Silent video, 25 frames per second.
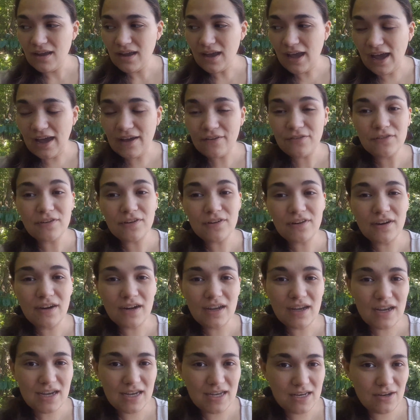after
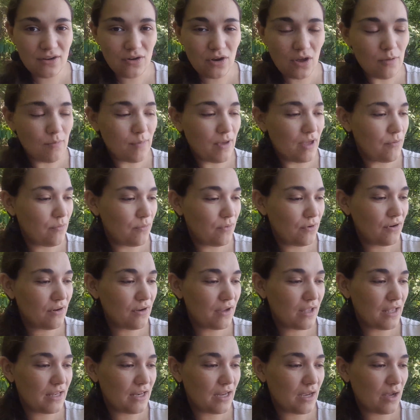I did all my work,
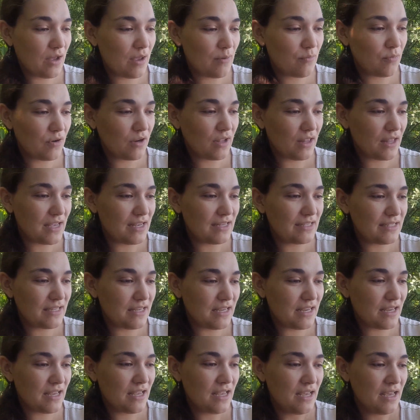and now I'm
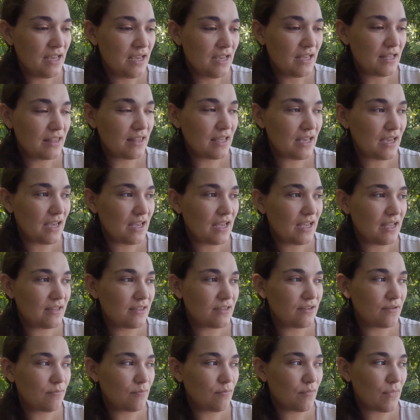realizing that
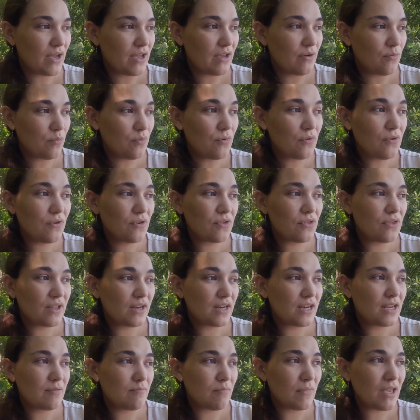my work that
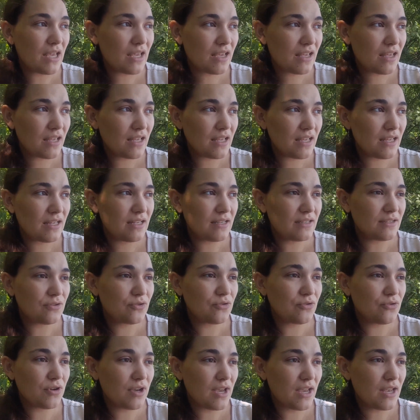I make is
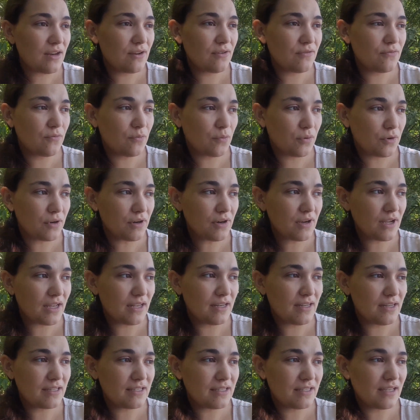creative work,
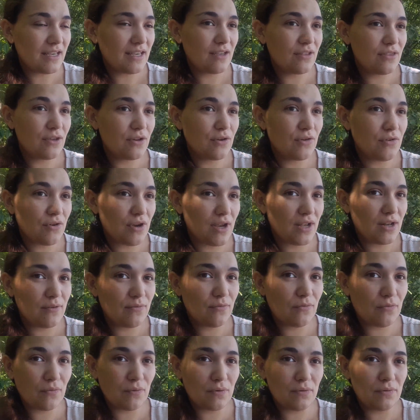and it's like the creative
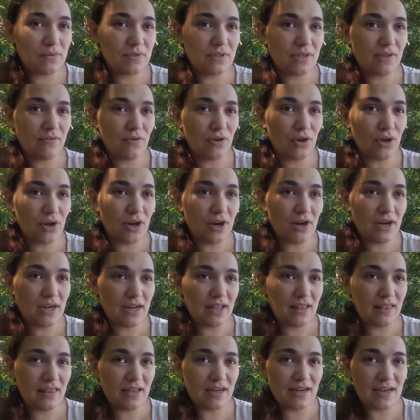fruits of a
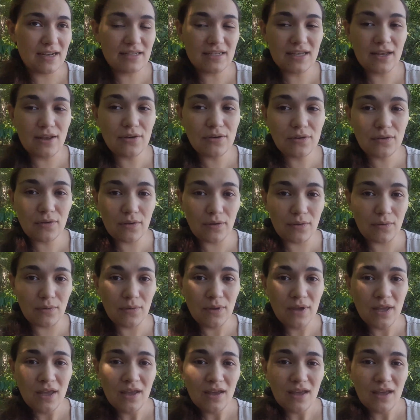garden that I tend to
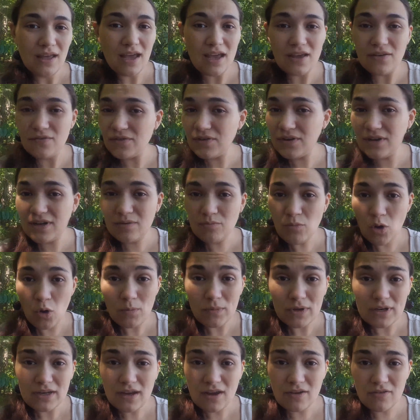every
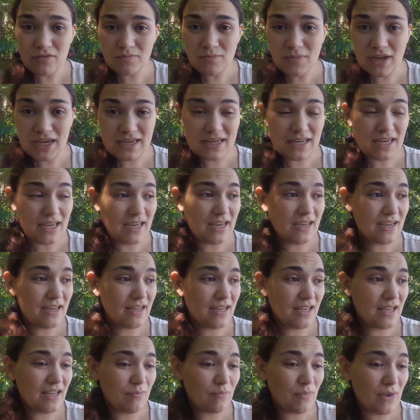moment of my
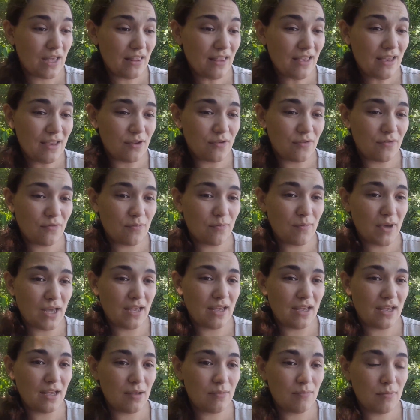day in my life.
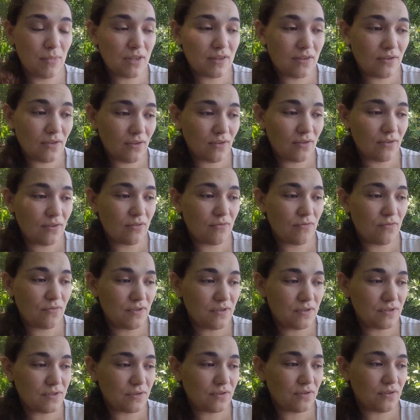My mental and
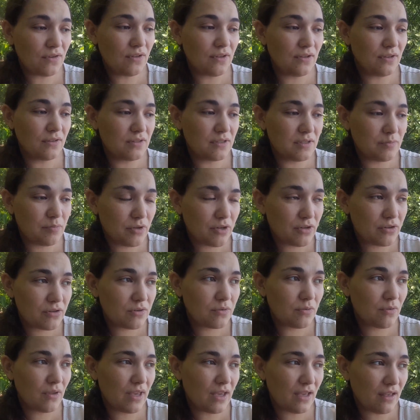physical and
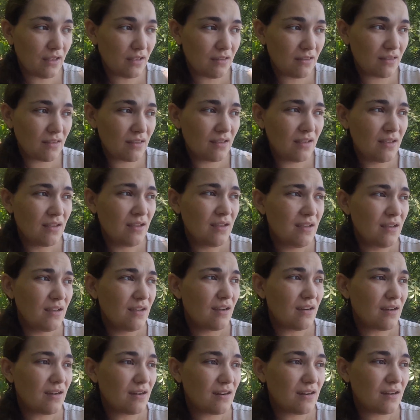spiritual
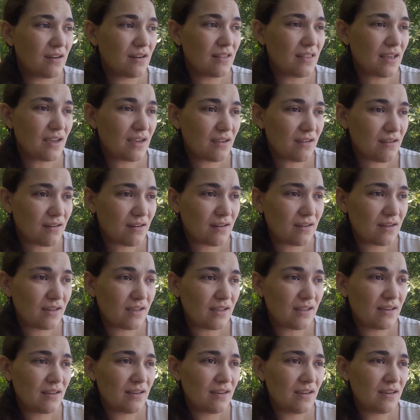health are that
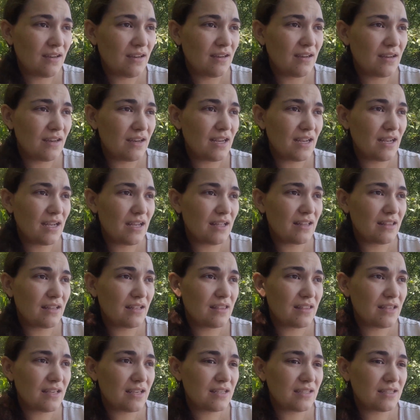garden, and the
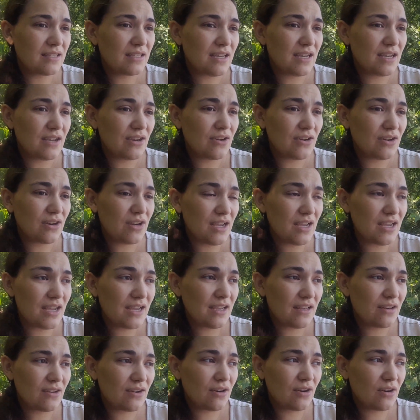things that I
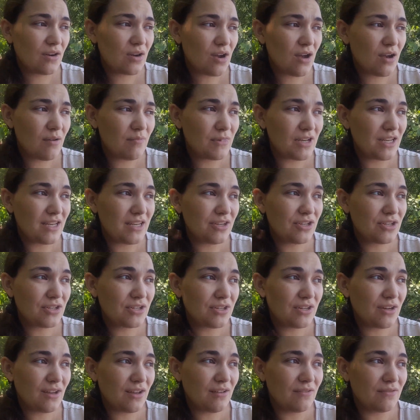create are a
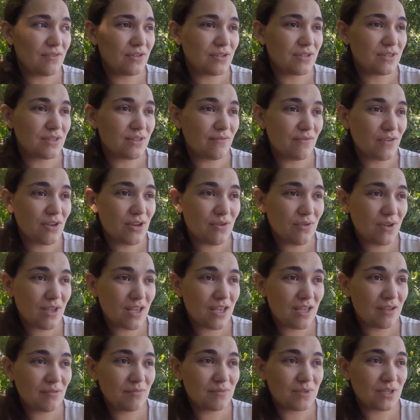combination of just the video
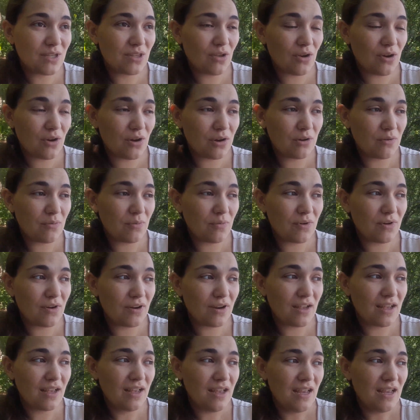games and the hard work,